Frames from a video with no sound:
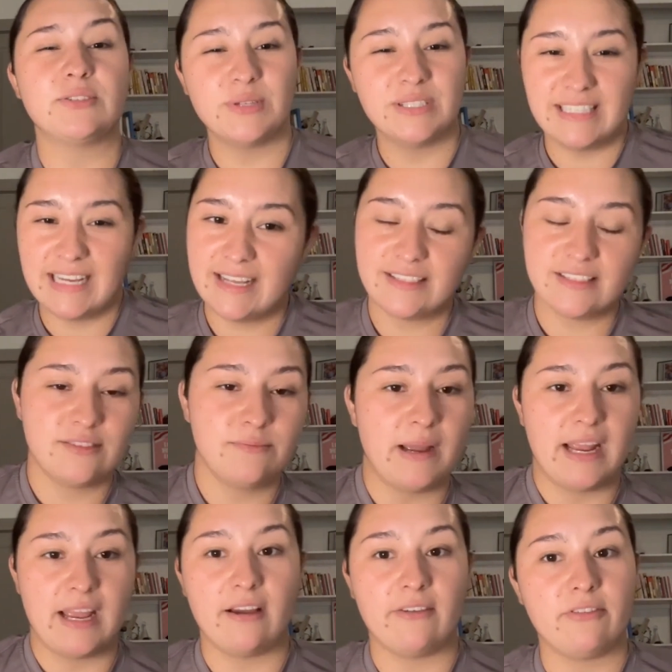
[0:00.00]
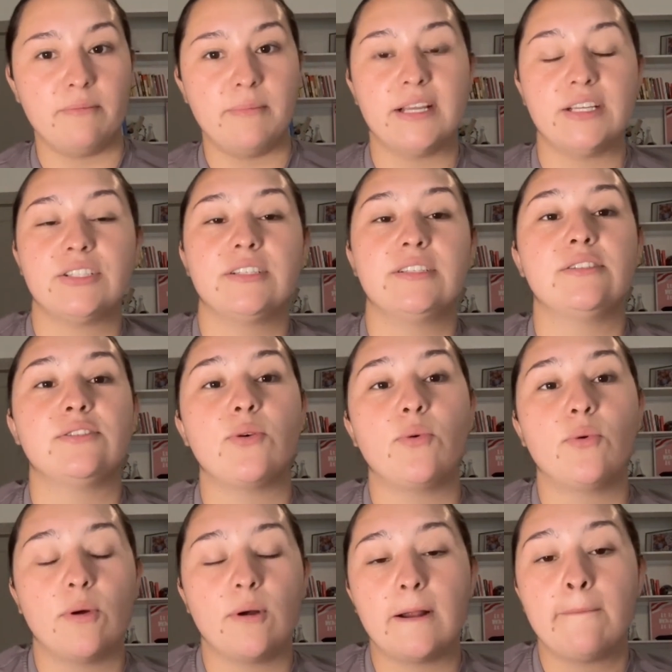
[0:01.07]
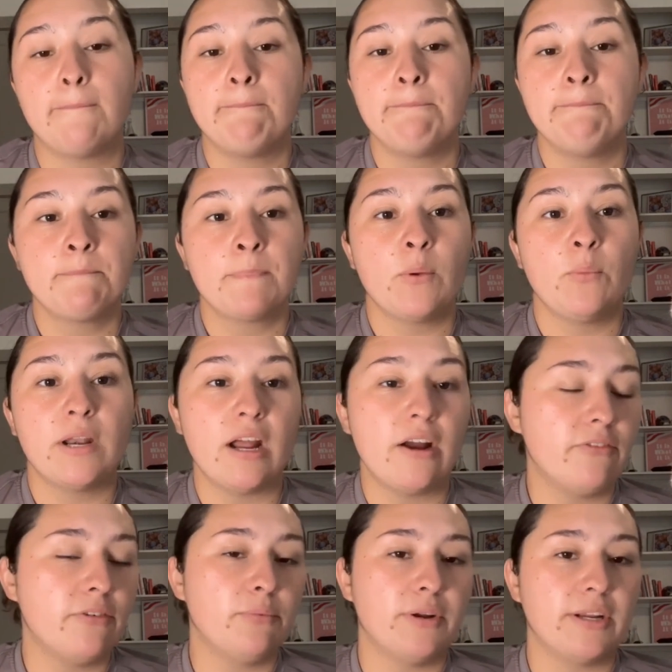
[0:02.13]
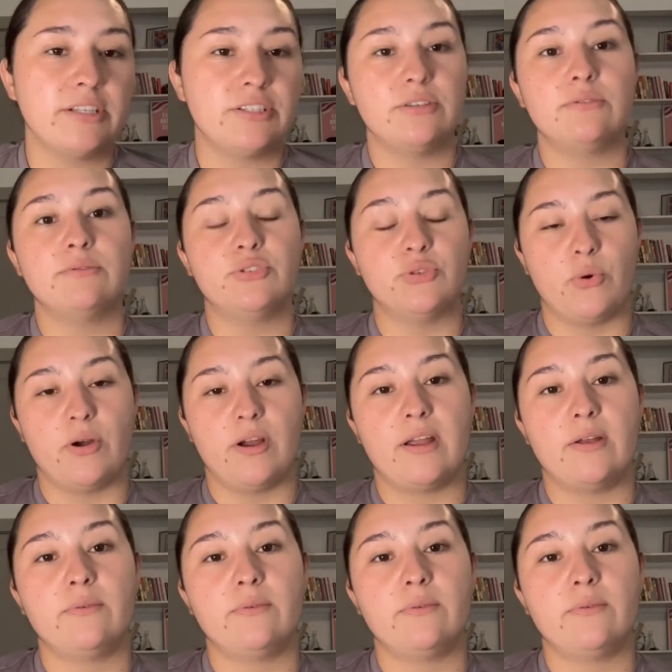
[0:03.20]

or dance my affirmations, or whatever brings you joy.